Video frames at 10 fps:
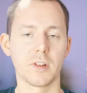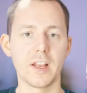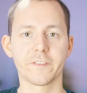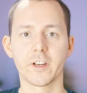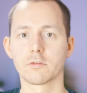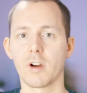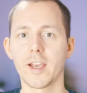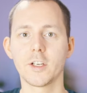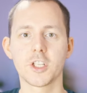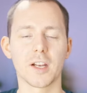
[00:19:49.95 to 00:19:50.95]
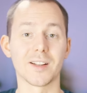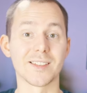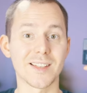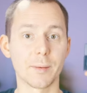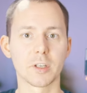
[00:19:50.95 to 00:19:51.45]
left and right
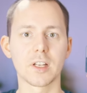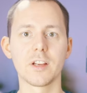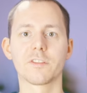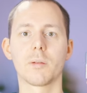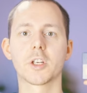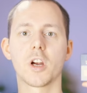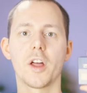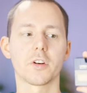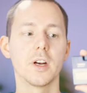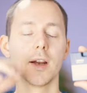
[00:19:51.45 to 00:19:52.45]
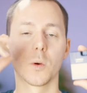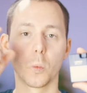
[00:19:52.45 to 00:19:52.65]
channels separately from each other